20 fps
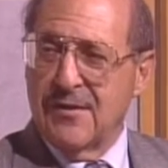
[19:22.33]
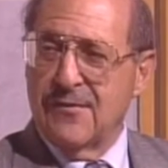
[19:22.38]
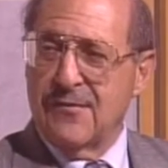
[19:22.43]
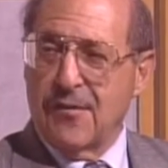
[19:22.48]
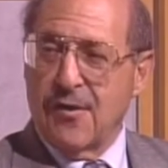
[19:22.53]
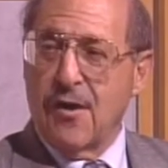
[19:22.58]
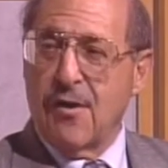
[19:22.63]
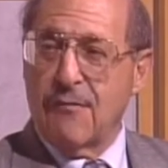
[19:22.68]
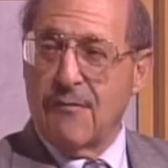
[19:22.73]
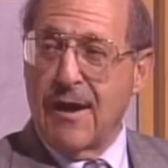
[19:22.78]

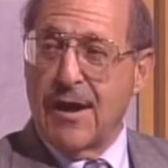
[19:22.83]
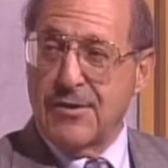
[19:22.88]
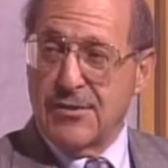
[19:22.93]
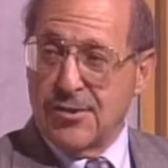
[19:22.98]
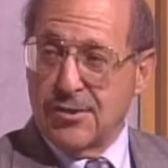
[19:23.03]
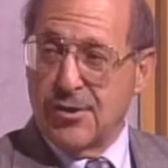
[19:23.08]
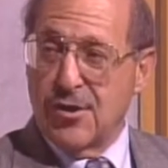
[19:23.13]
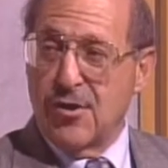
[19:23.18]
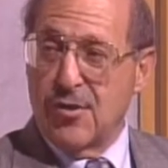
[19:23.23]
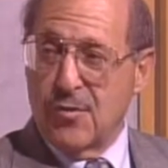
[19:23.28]
for our right
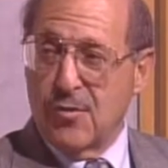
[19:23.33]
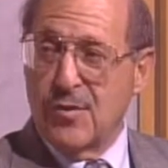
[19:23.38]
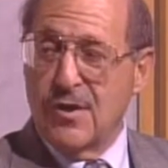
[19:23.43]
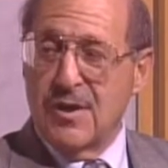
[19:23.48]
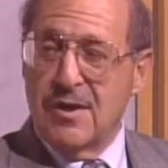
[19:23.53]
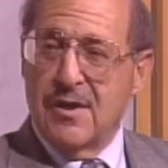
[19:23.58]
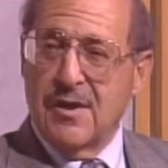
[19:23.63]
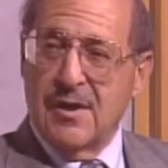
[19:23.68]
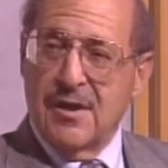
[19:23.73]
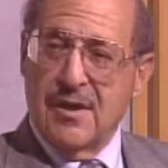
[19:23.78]
to know,
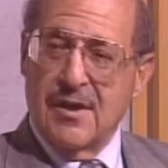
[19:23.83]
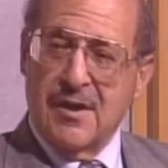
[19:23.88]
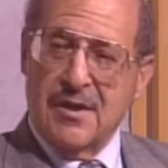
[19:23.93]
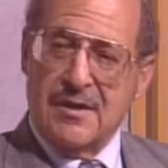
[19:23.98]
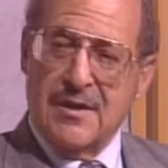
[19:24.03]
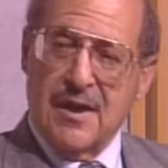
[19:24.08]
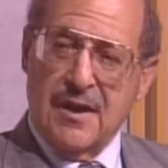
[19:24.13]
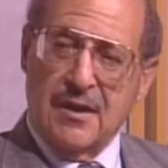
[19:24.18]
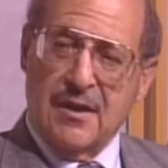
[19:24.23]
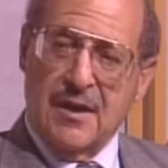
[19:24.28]

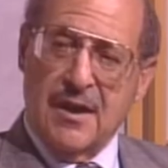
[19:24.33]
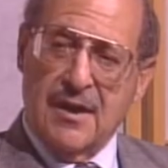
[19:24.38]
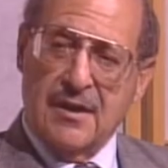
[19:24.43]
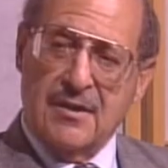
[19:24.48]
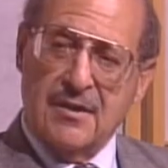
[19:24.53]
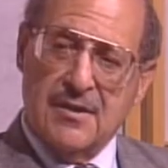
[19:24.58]
kind of like